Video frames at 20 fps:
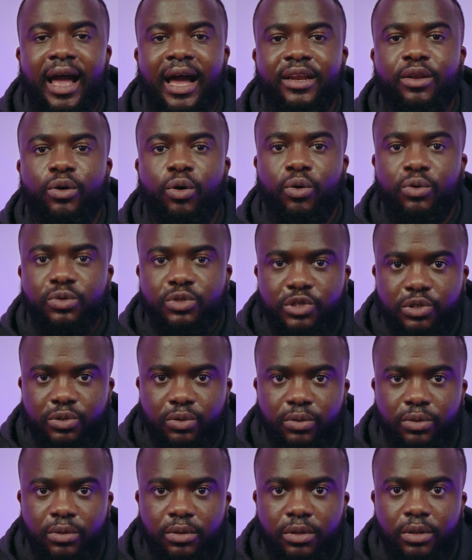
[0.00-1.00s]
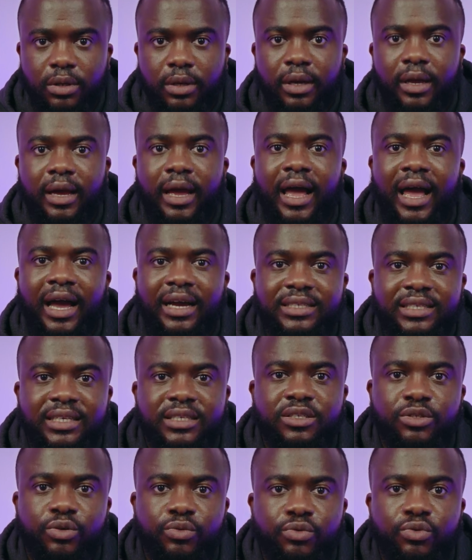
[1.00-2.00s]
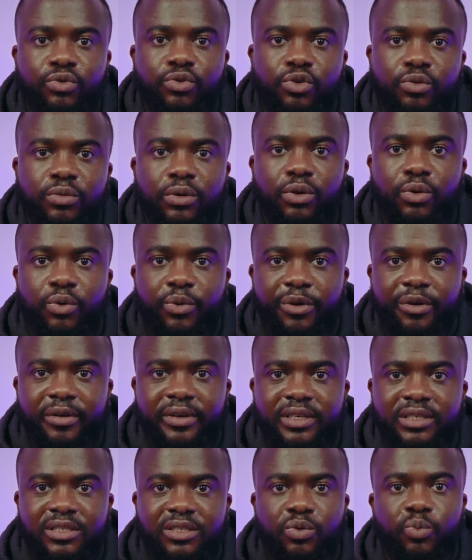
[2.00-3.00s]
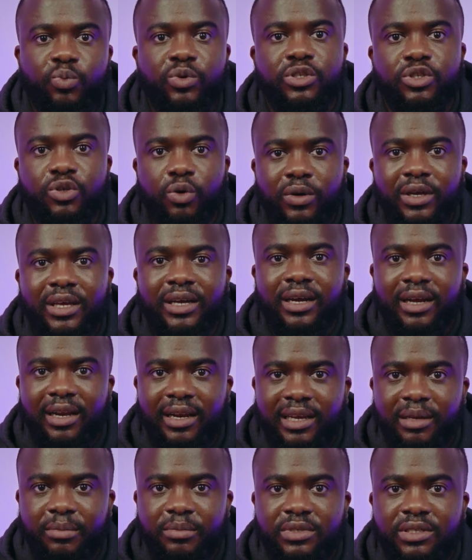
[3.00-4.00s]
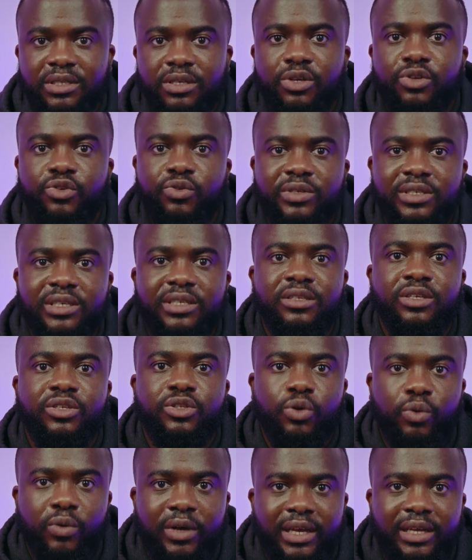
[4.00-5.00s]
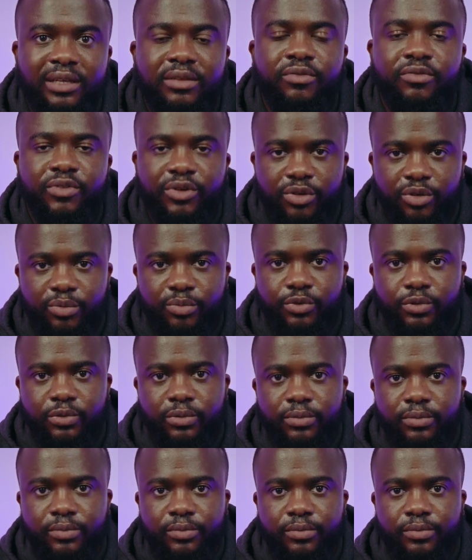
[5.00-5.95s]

and also access SurrealQL queries with token claims using the token variable.